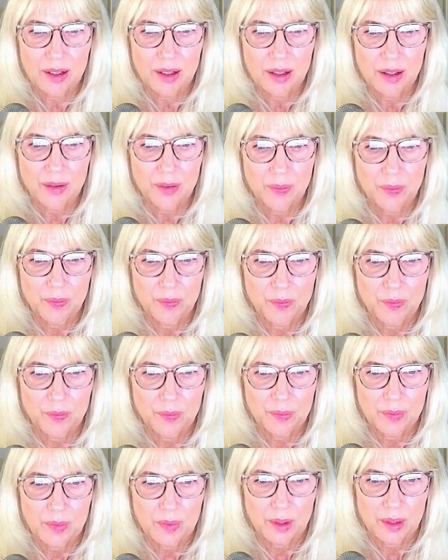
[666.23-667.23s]

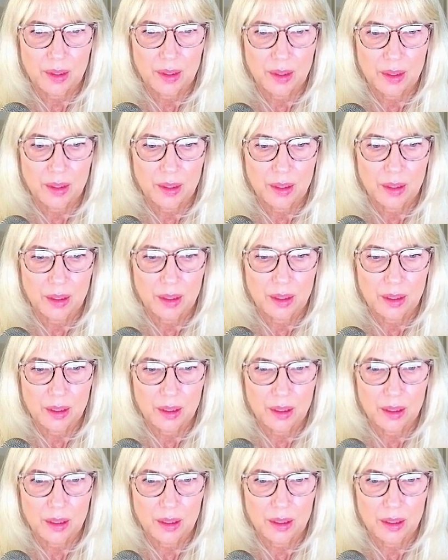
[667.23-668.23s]

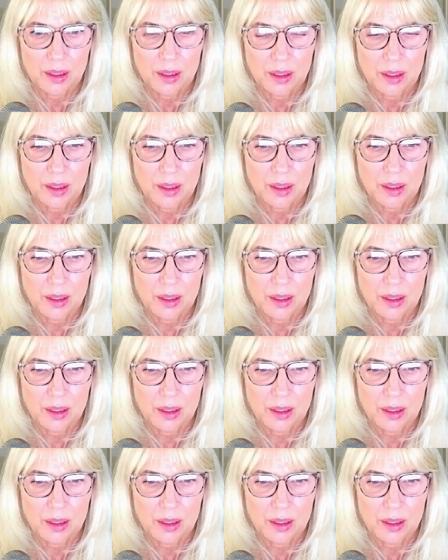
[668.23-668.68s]
(no one is talking)